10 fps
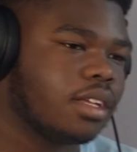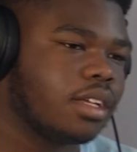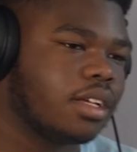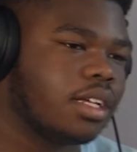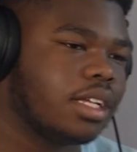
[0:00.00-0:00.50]

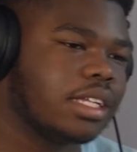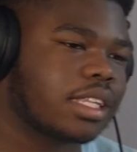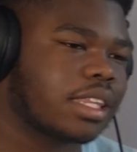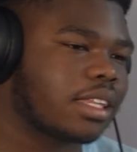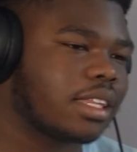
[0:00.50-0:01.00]

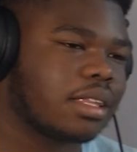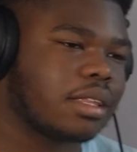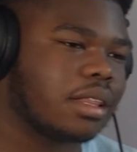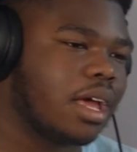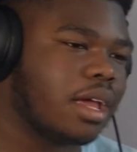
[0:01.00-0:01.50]
It
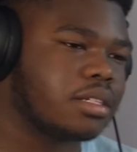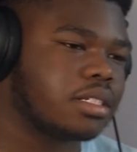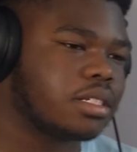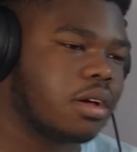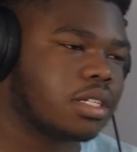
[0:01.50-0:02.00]
like
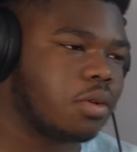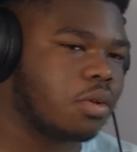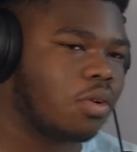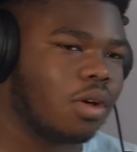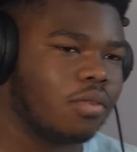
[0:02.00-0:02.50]
someone
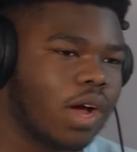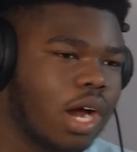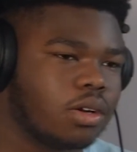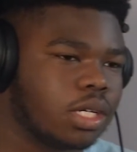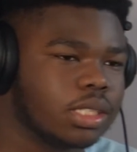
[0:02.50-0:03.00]
going
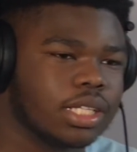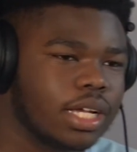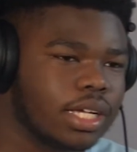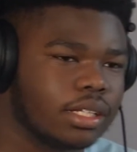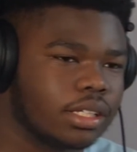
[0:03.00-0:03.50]
viral because
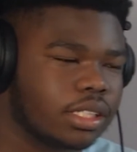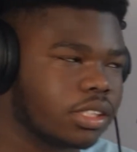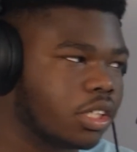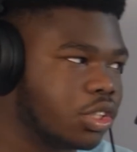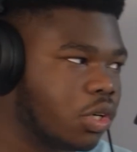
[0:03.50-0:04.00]

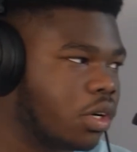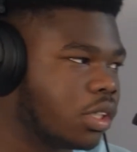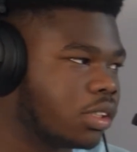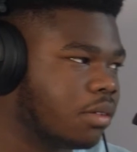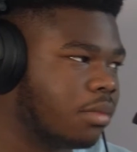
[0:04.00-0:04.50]
they're joning
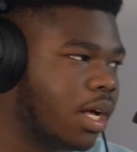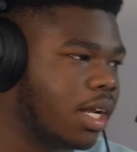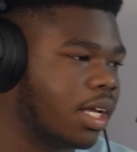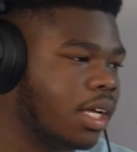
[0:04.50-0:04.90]
on somebody.